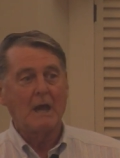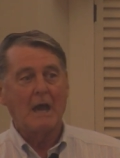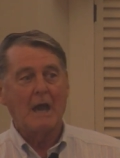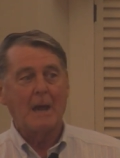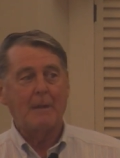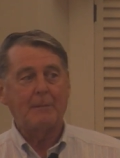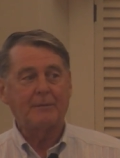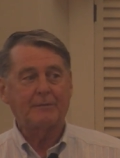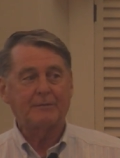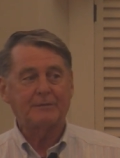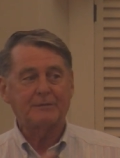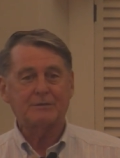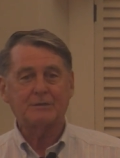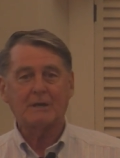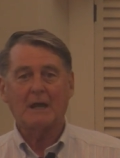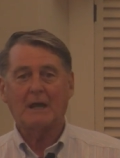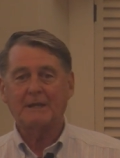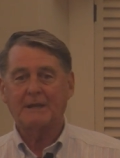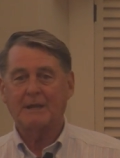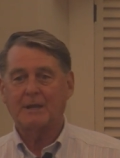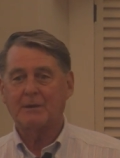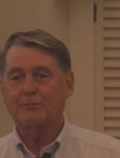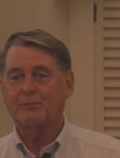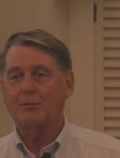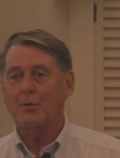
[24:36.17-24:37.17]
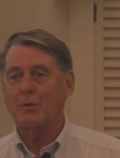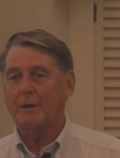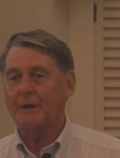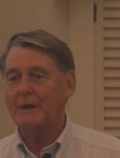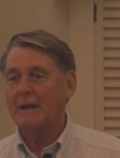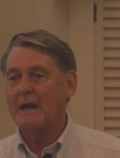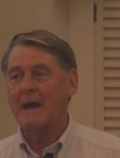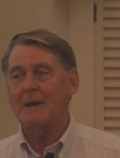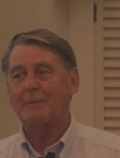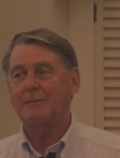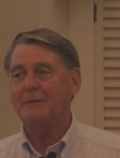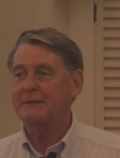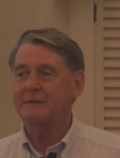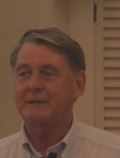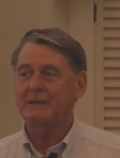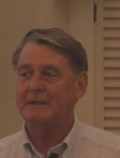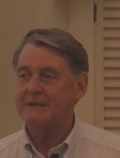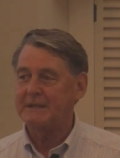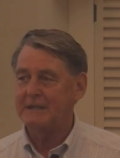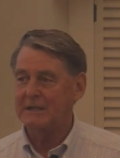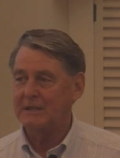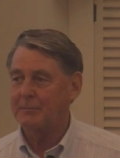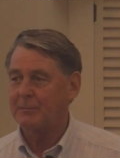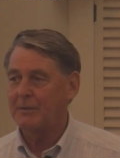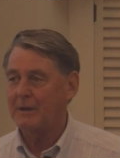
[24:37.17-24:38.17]
I mean, if the child had a broken arm, they
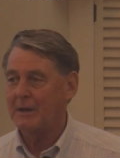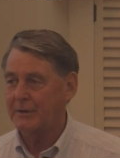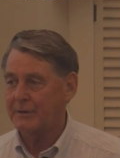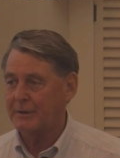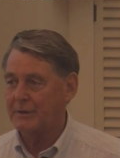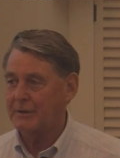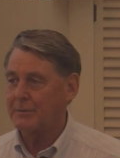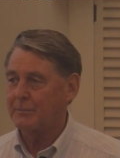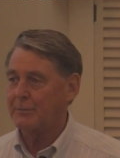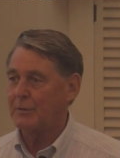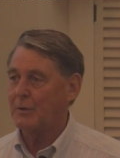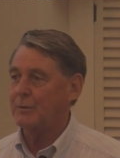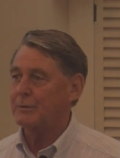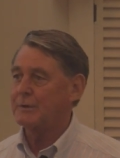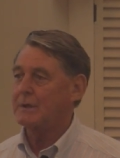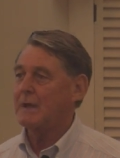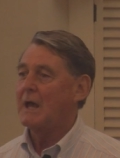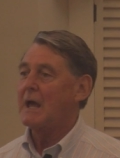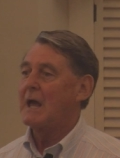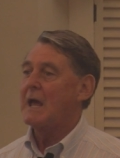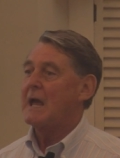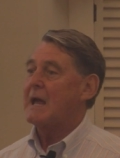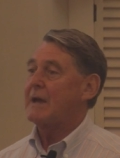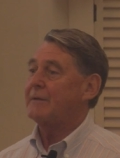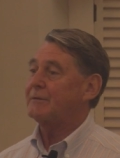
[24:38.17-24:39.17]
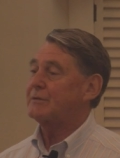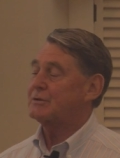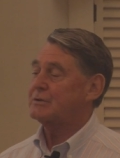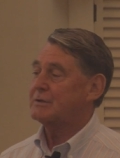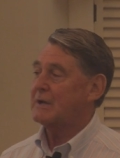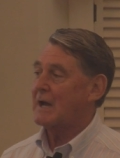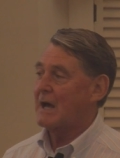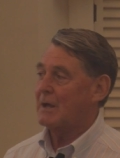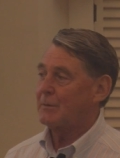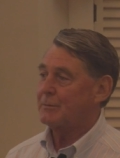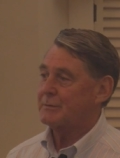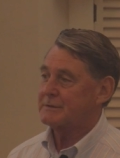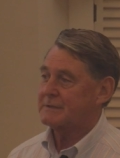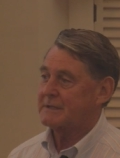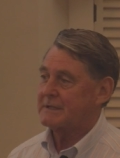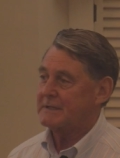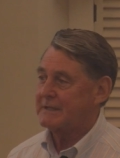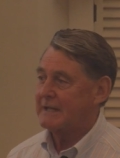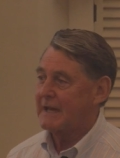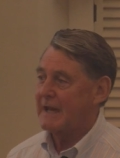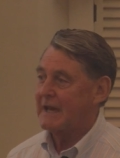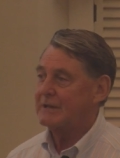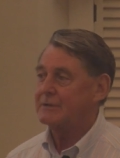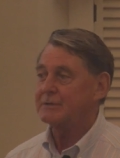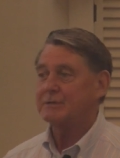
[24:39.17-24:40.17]
didn't need to be out on a boat. If the child was
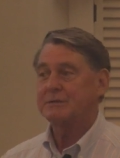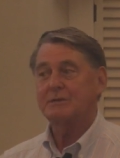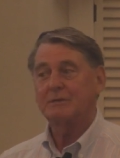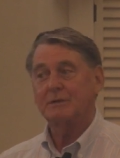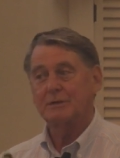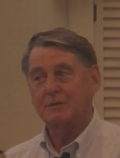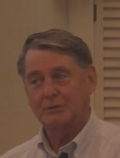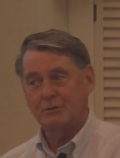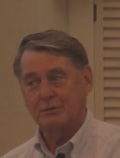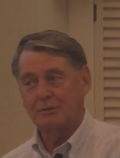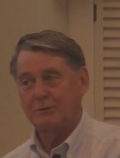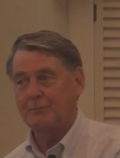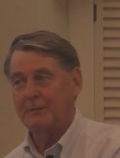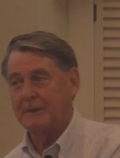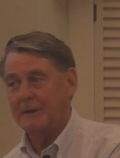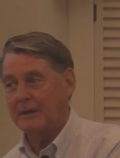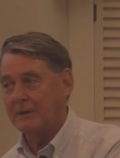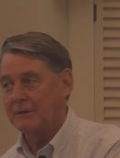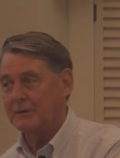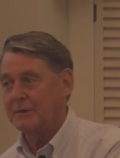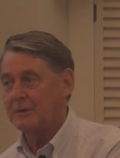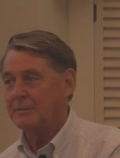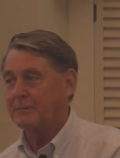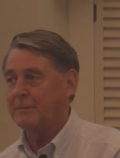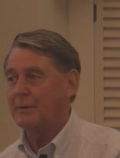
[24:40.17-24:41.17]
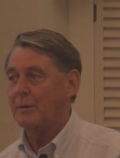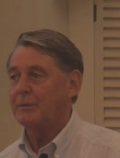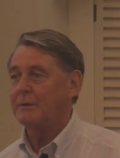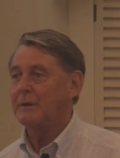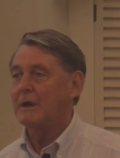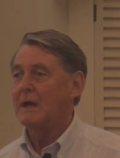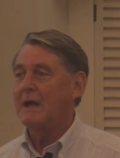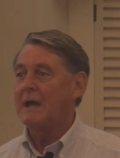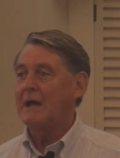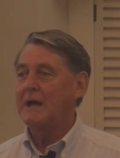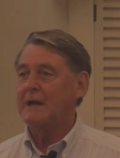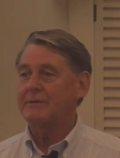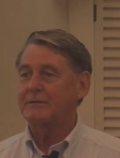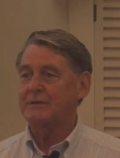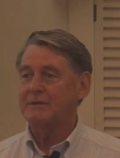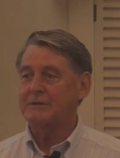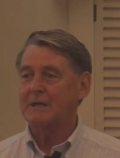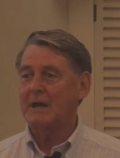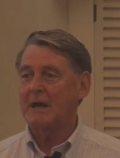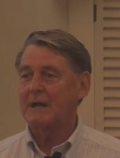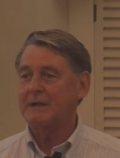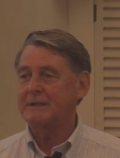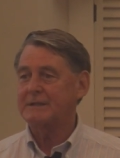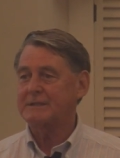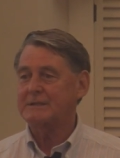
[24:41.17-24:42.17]
contagious, they shouldn't be out on the boat. If the
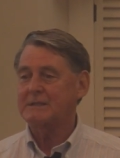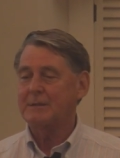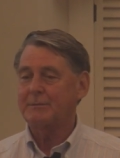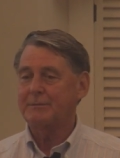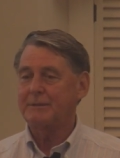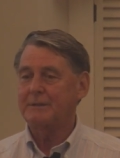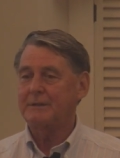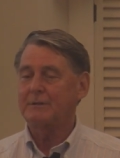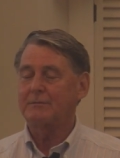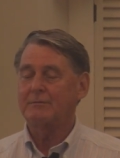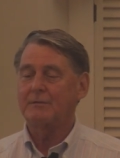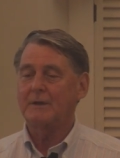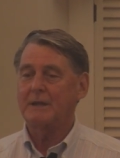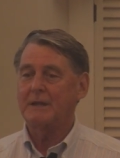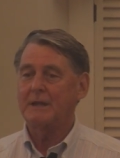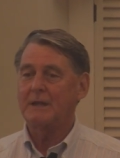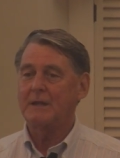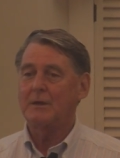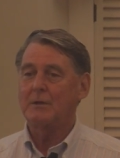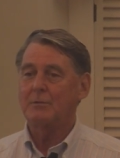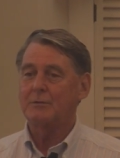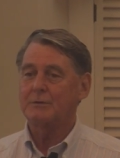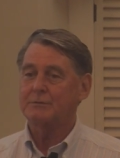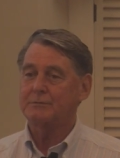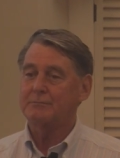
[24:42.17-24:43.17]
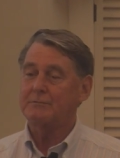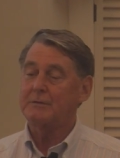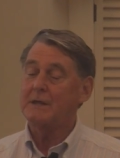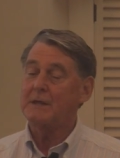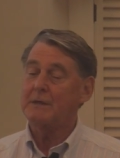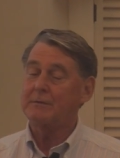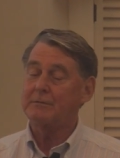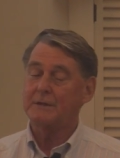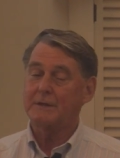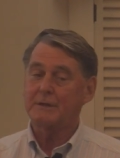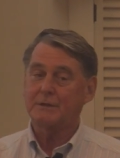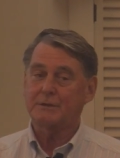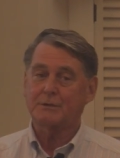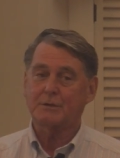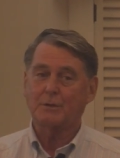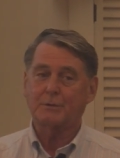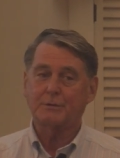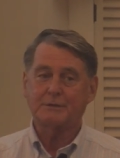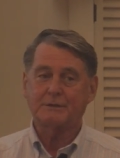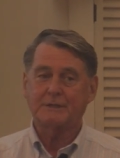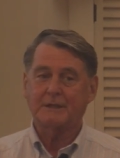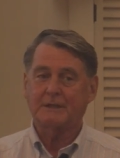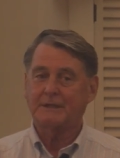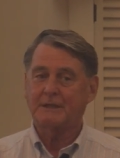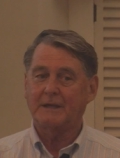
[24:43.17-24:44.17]
child had something that really was really, really so
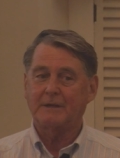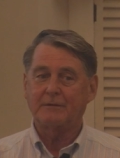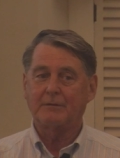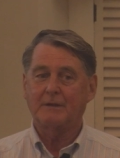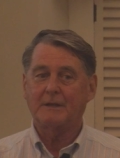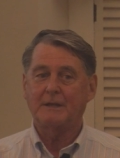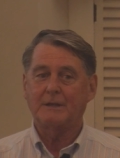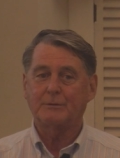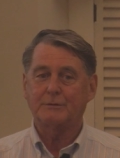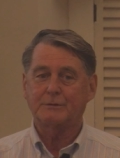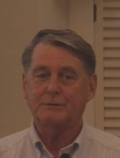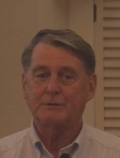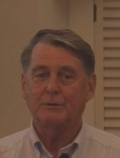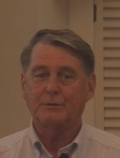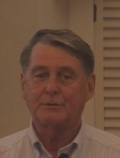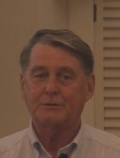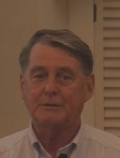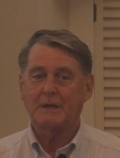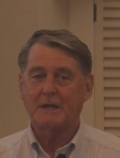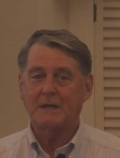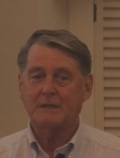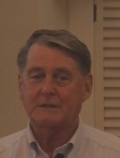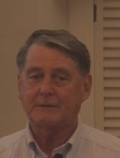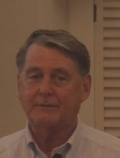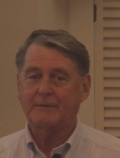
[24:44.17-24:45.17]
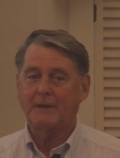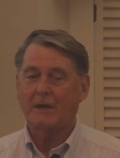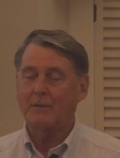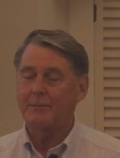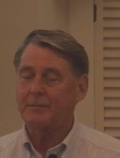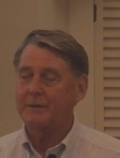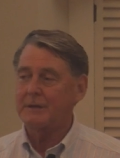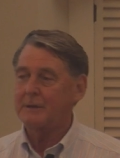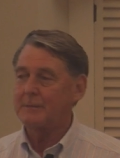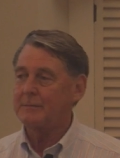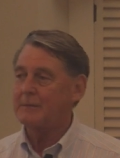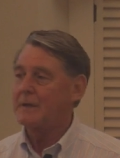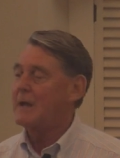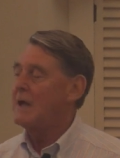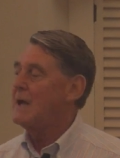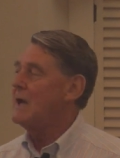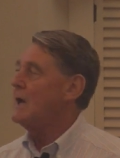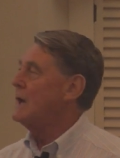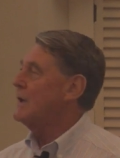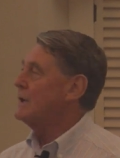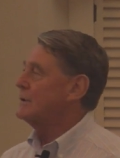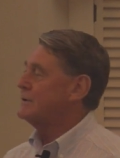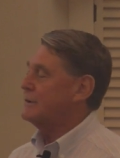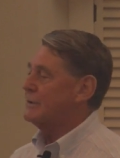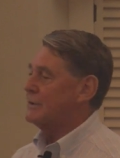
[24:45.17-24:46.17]
sick, there really was no chance of helping him.
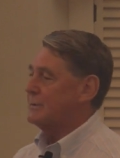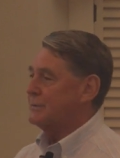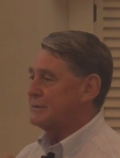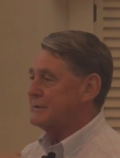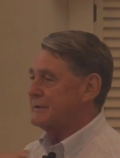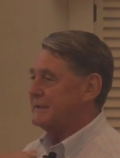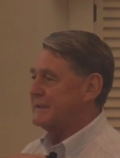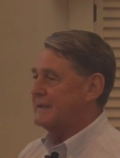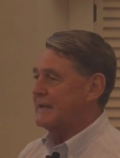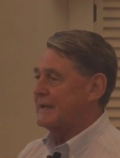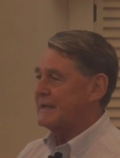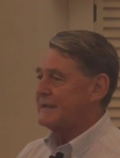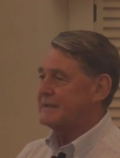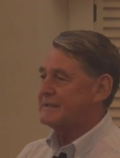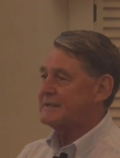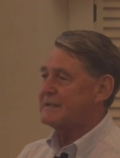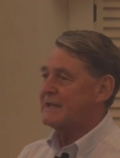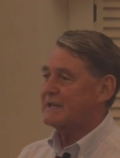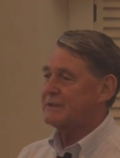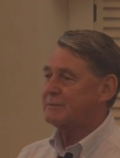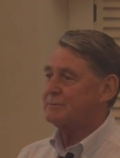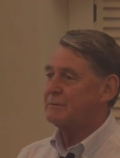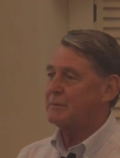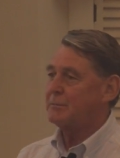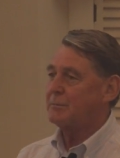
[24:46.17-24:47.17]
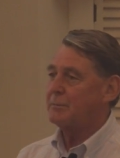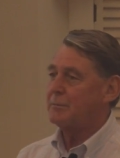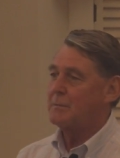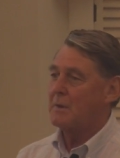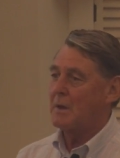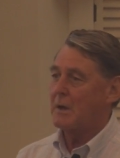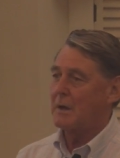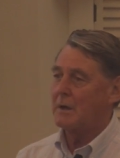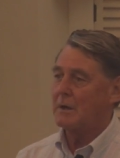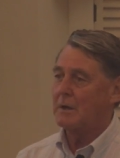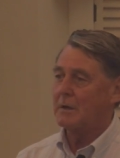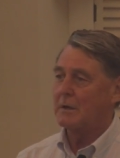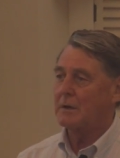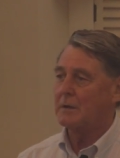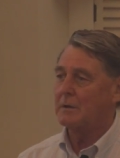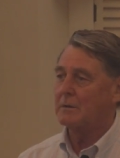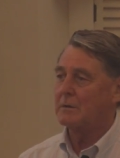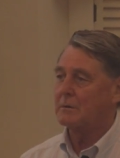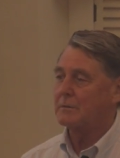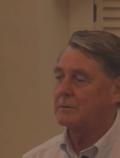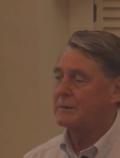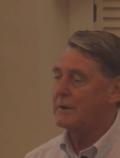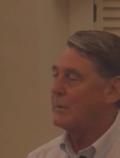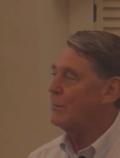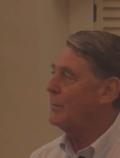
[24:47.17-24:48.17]
So there was a, an assessment
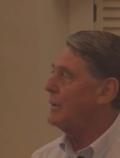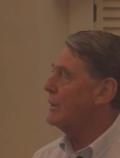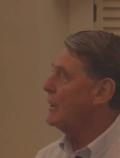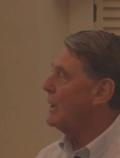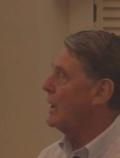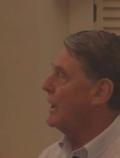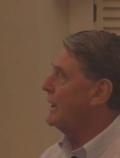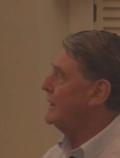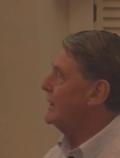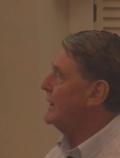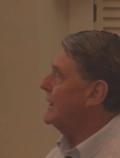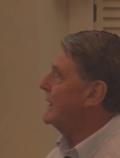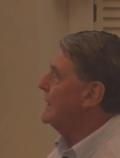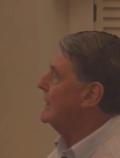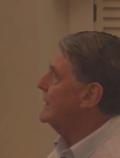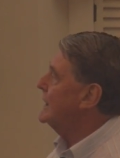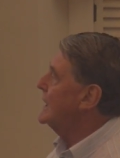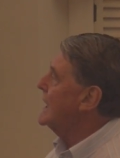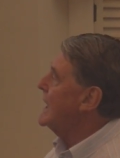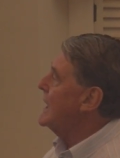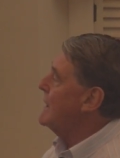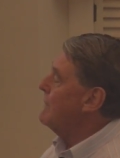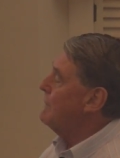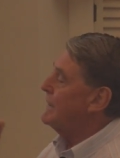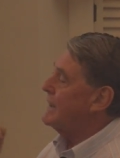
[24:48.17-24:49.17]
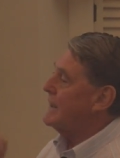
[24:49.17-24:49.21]
uh, that went on there.